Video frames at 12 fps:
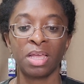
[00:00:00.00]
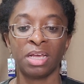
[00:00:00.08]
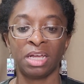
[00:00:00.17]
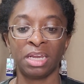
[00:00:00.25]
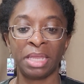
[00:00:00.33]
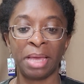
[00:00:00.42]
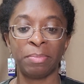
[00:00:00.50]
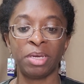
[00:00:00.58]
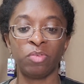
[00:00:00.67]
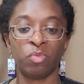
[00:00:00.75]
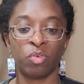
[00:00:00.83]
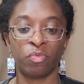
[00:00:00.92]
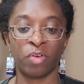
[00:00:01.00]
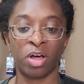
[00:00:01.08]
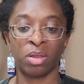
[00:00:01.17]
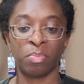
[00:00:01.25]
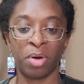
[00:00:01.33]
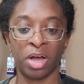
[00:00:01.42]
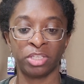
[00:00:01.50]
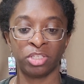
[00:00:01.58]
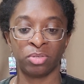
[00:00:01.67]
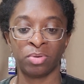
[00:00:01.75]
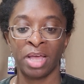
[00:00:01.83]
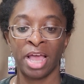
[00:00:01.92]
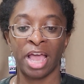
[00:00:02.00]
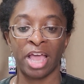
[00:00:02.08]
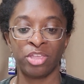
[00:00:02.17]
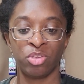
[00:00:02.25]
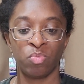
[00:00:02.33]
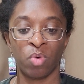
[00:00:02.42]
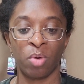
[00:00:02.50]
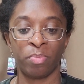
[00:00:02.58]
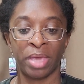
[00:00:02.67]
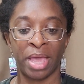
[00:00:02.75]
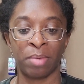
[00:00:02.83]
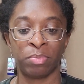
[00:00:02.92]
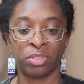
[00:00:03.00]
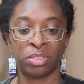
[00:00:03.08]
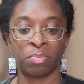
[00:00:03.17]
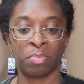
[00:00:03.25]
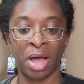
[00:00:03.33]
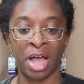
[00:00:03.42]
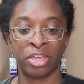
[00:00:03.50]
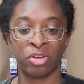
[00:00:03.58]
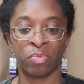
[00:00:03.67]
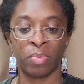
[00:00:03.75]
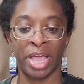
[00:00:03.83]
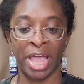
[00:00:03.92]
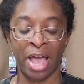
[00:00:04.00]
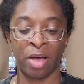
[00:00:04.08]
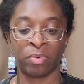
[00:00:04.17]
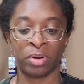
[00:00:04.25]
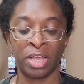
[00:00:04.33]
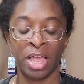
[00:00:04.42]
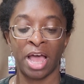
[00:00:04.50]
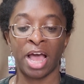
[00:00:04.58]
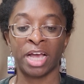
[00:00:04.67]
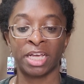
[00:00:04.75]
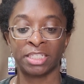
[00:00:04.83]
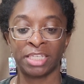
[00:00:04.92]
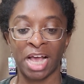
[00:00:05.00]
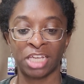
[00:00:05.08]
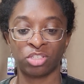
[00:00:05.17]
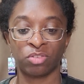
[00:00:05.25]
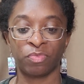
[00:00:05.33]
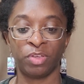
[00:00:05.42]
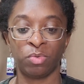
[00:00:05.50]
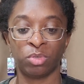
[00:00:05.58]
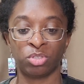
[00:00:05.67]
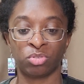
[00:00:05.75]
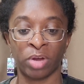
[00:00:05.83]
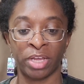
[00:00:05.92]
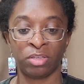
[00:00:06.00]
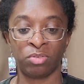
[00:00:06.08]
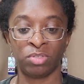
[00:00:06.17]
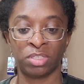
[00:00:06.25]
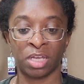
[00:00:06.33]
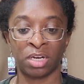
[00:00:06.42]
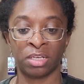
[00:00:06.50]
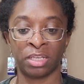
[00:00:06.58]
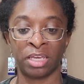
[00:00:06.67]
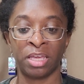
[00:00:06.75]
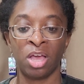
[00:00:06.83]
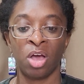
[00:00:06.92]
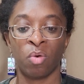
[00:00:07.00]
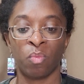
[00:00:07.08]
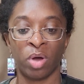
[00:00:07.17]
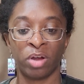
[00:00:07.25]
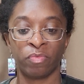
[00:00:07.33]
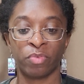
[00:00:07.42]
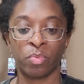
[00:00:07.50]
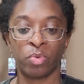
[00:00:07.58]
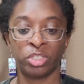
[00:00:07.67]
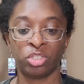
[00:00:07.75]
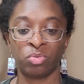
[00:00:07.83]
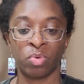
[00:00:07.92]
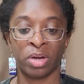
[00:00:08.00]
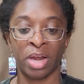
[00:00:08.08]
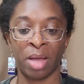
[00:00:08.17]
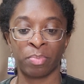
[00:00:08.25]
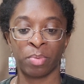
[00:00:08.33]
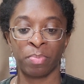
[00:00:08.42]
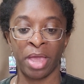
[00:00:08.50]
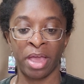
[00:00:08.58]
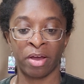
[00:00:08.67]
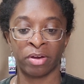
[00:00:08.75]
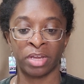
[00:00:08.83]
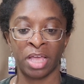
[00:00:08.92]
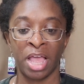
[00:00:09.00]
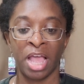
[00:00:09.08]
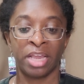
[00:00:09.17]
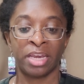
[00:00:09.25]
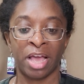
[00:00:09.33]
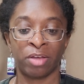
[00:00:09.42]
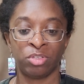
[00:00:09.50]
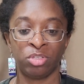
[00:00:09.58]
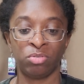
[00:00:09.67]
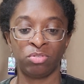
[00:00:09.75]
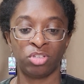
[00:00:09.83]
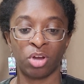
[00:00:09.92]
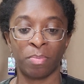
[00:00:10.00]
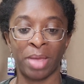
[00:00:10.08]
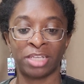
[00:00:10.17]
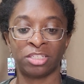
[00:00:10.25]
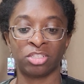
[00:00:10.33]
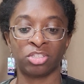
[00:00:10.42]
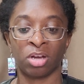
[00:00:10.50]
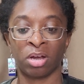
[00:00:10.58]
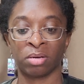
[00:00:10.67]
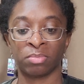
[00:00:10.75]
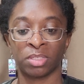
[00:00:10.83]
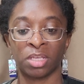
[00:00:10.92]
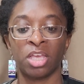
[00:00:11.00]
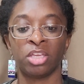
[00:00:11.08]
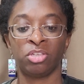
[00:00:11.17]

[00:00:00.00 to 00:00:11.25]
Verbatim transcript: Calamity will fall upon you, and you won't be able to buy your way out. A catastrophe will strike you suddenly, one for which you are not prepared. Now use your magic charms.